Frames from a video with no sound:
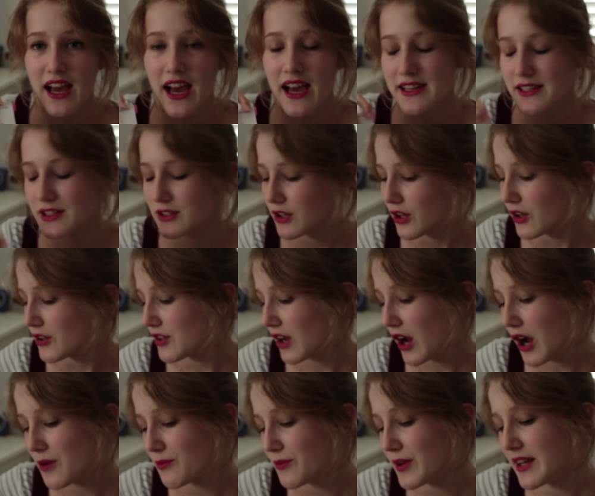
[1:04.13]
had a good
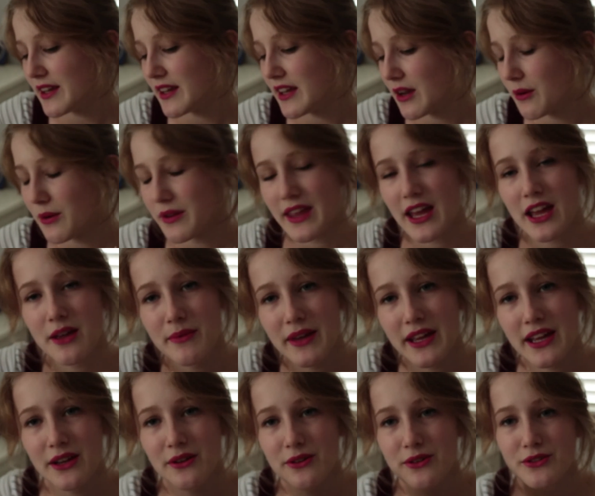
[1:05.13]
time reading it with
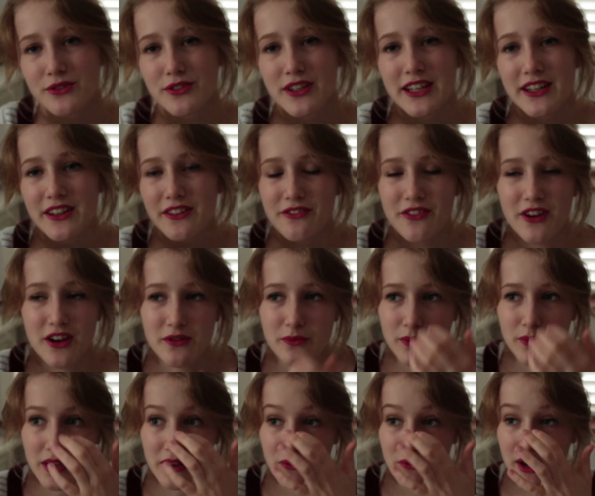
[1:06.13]
Amy. It was really good
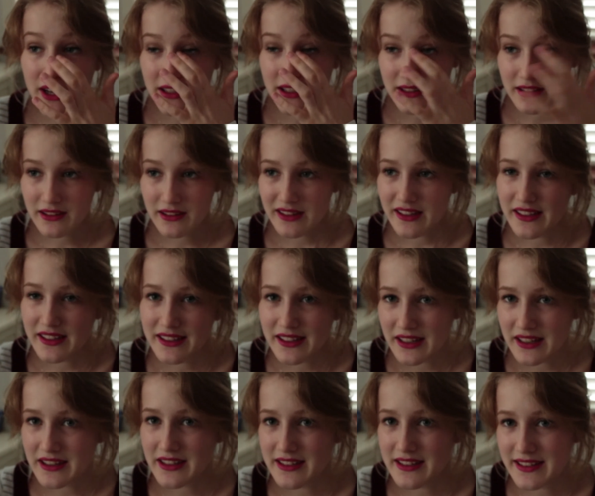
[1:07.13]
fun. We read it like
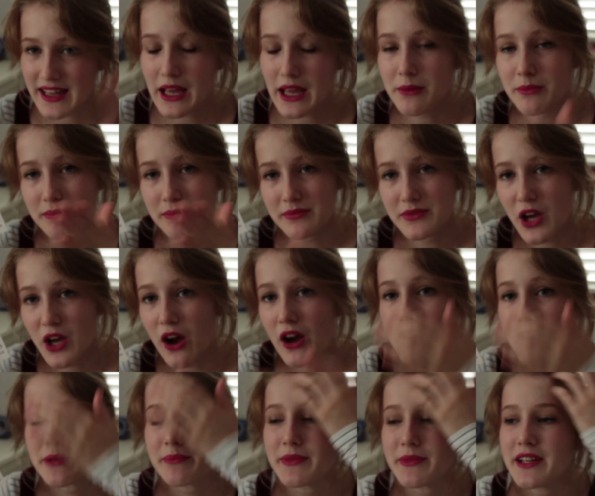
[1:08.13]
at the same
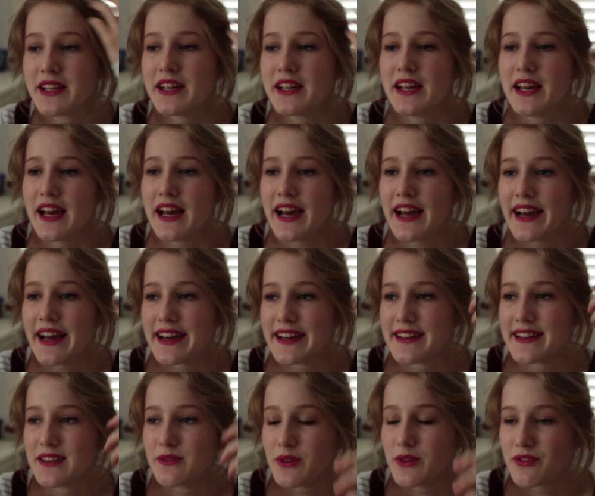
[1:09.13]
time
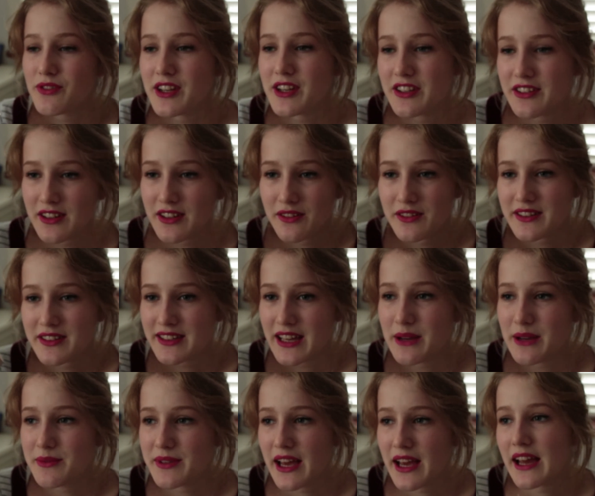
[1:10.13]
and we finished it on the
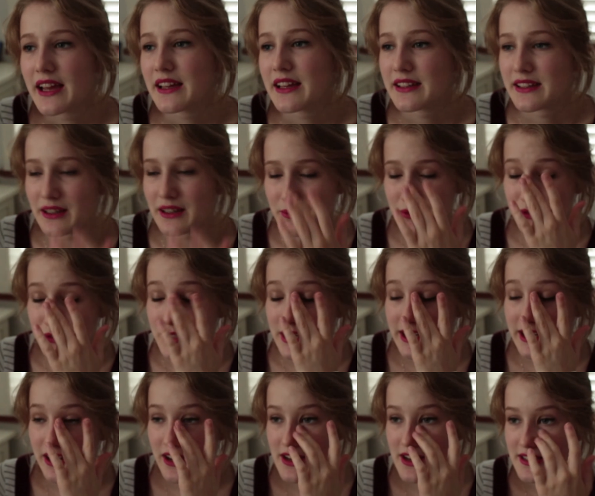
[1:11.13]
same day and that was
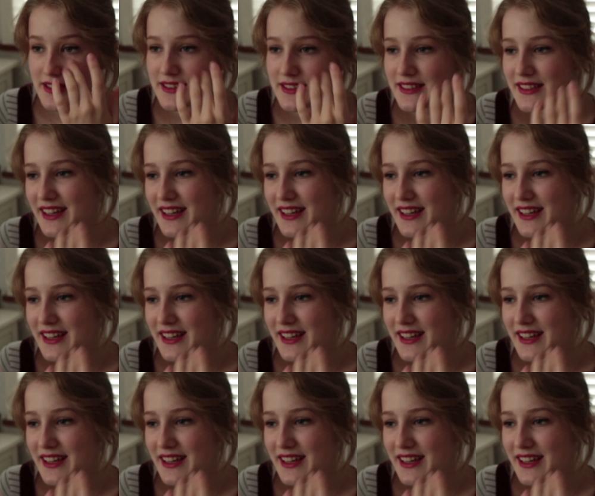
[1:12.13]
really nice.